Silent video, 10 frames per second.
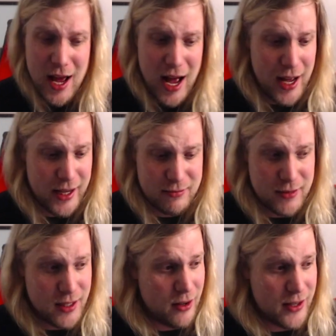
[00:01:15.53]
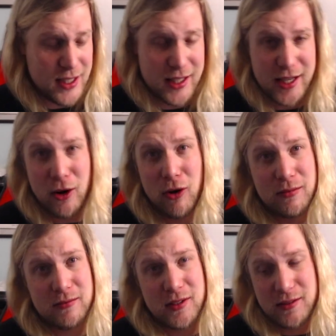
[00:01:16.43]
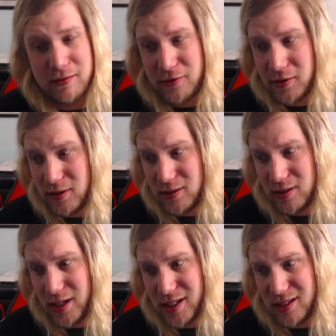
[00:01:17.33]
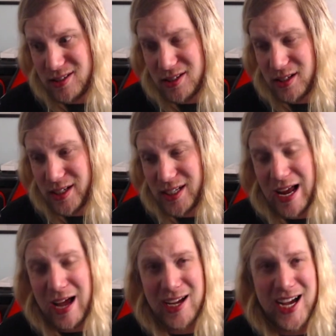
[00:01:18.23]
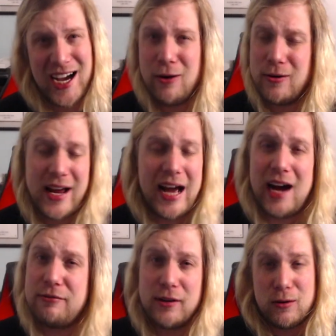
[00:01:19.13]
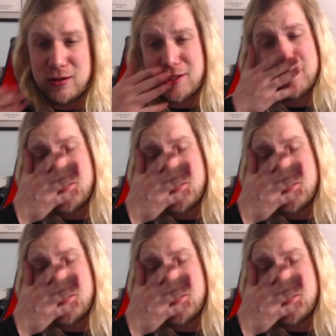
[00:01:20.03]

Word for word: I, you know, I didn't get home for like until like an hour and a half ago or so.